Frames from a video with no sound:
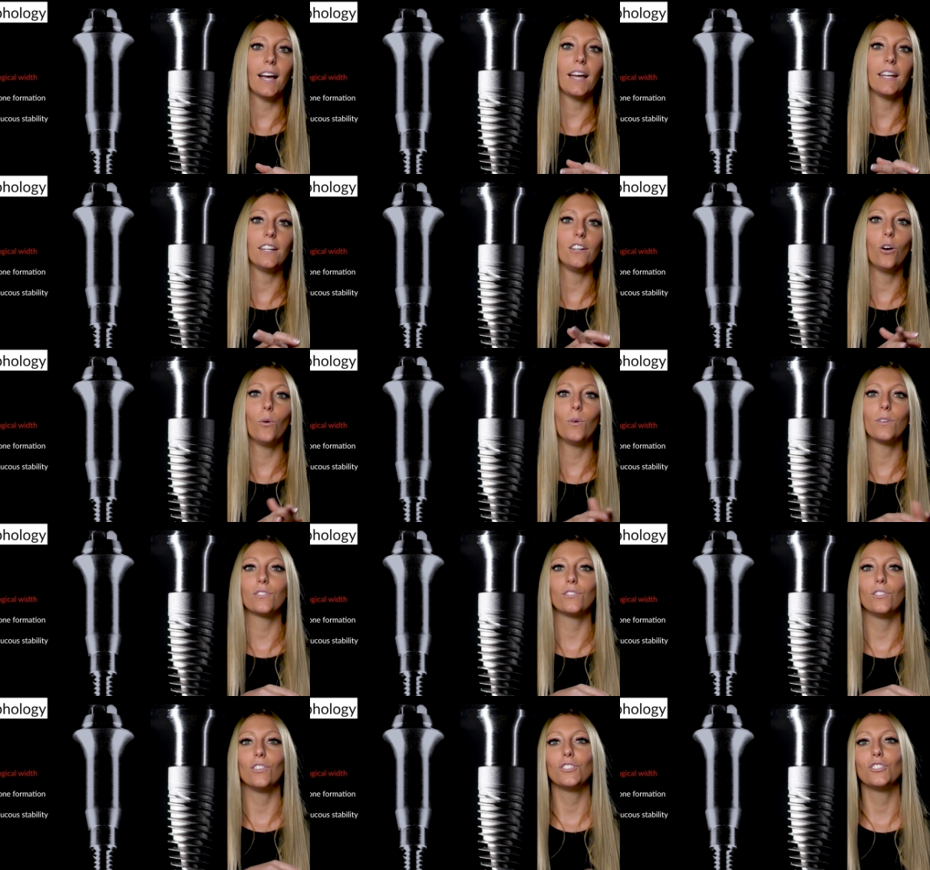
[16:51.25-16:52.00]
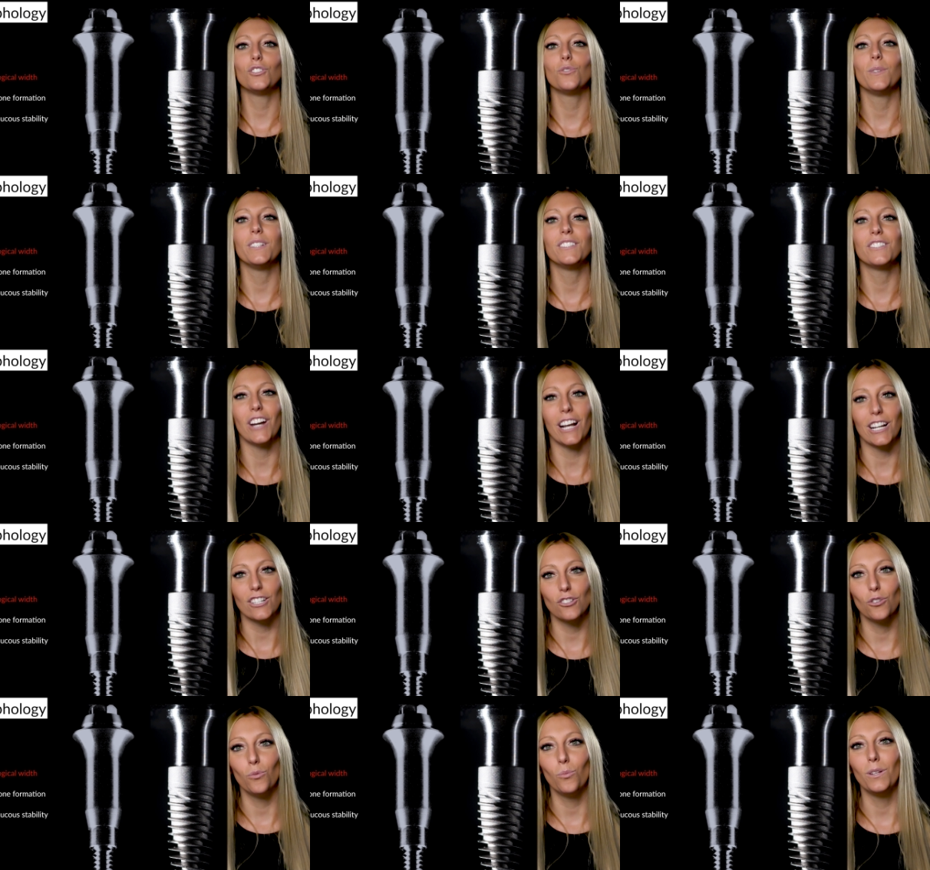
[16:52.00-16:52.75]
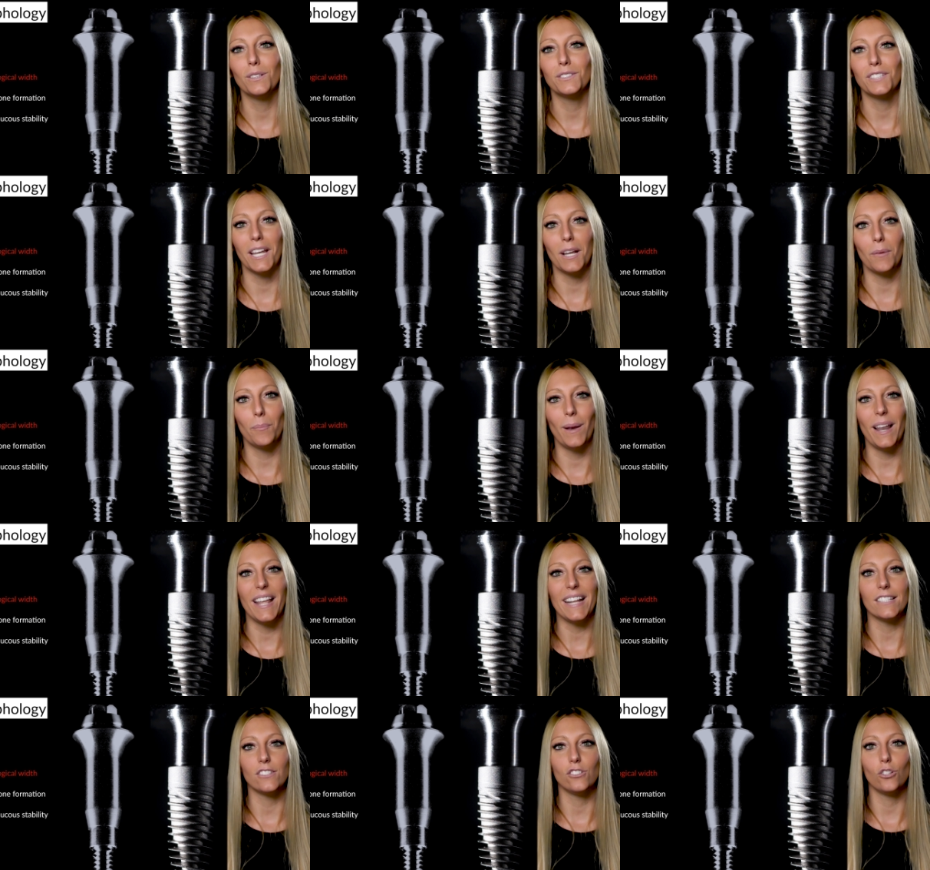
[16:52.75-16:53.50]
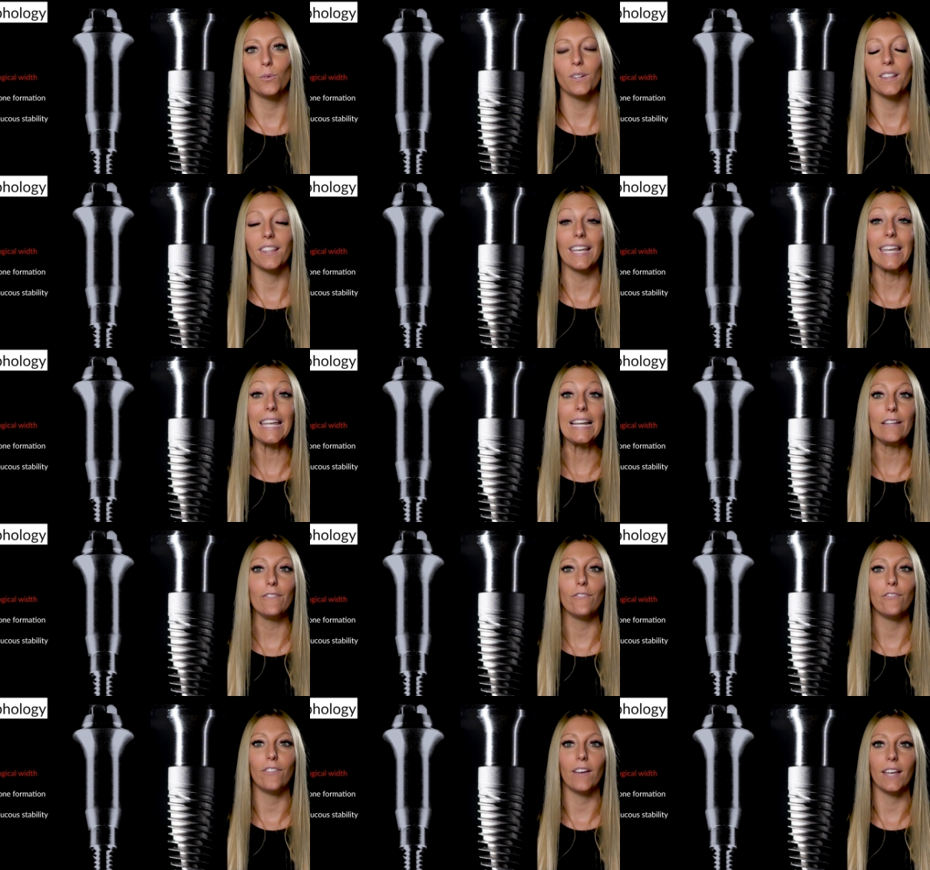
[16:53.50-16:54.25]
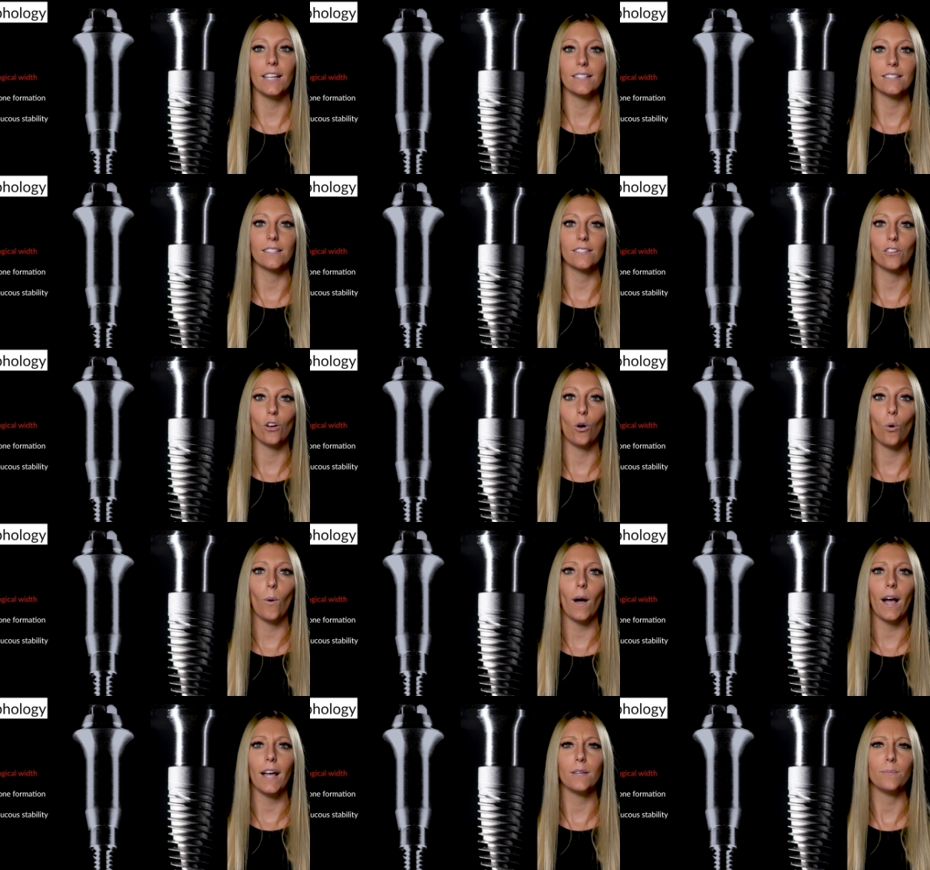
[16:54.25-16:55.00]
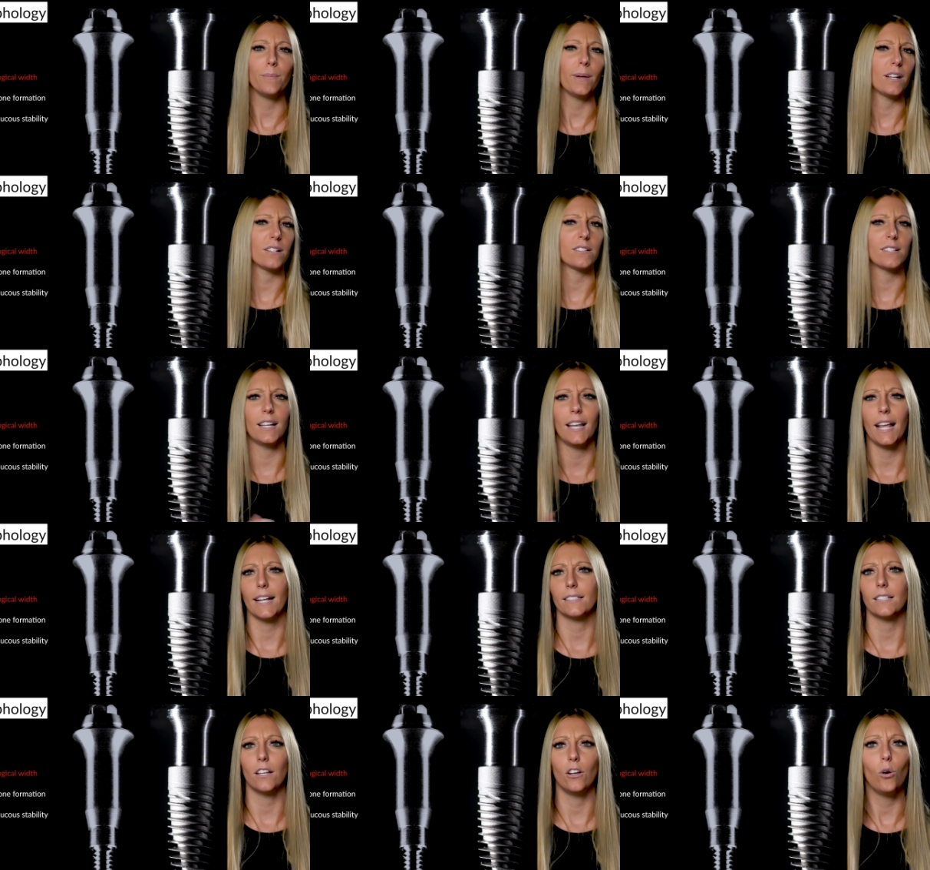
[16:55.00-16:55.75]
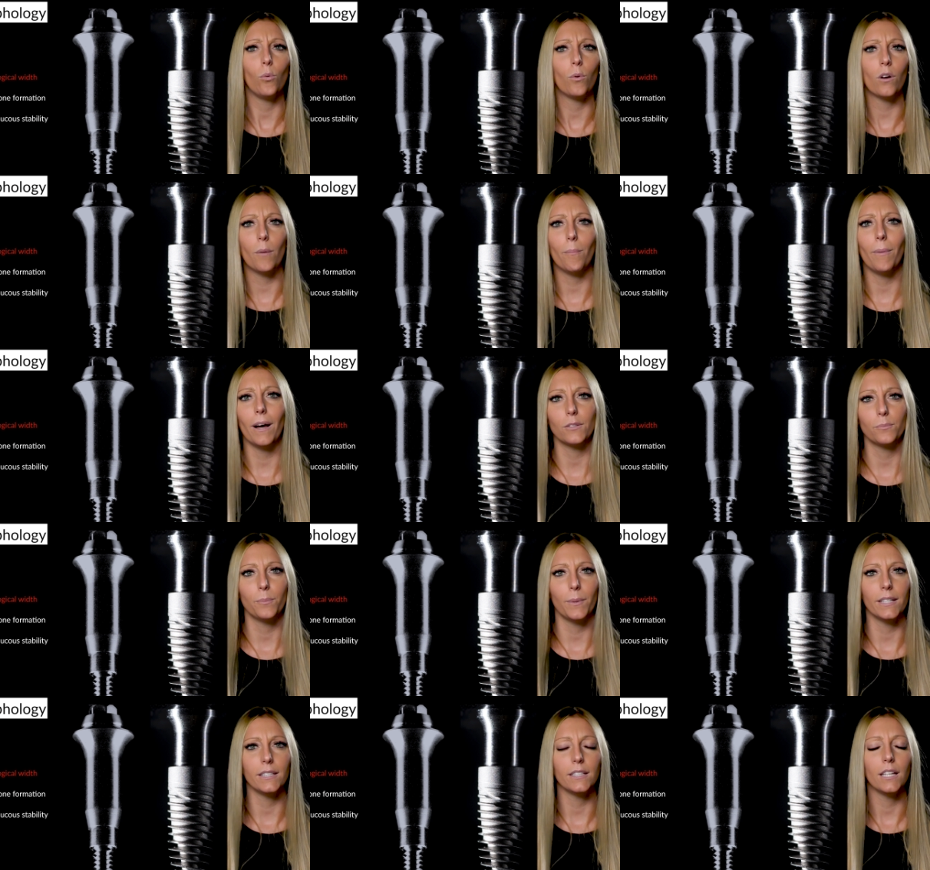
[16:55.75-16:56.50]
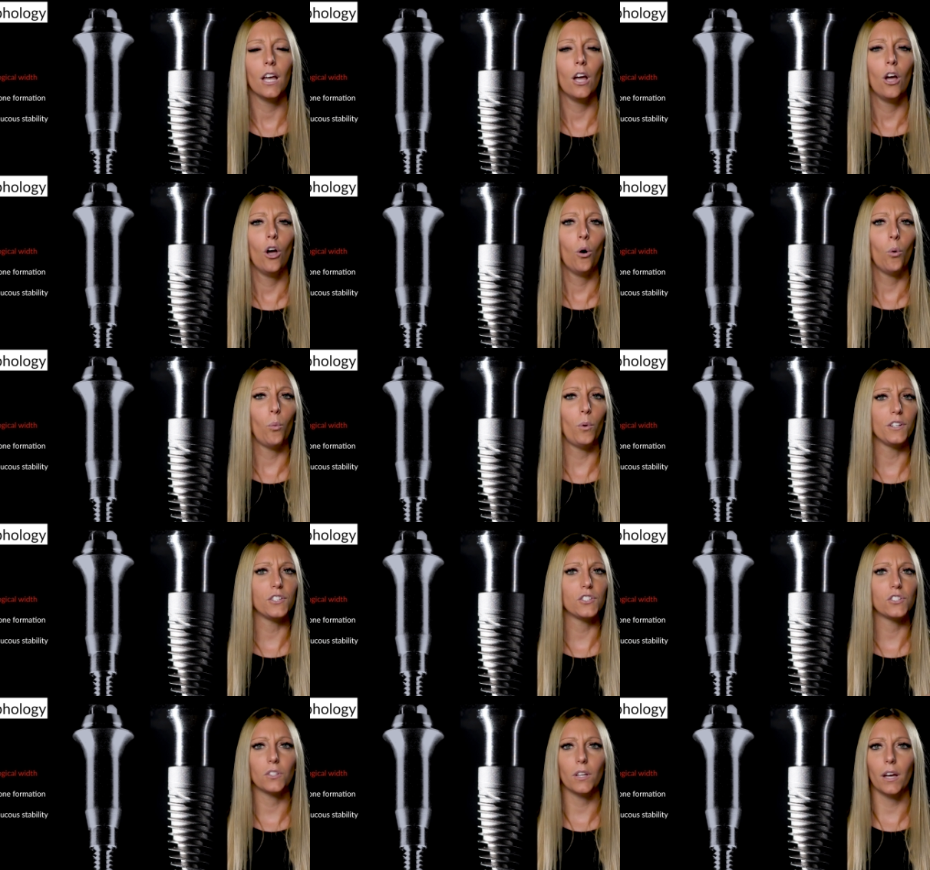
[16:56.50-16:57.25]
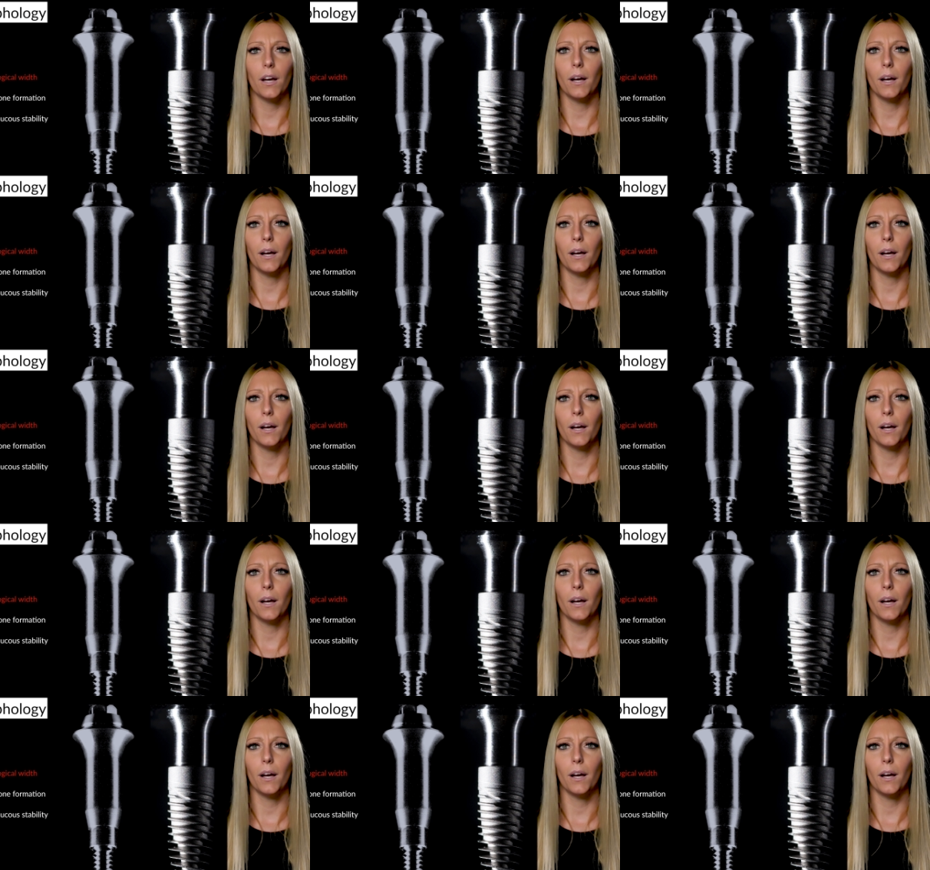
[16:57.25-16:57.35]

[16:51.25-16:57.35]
I know a certain retraction will take place during the healing phase, so I better select a lower abutment, which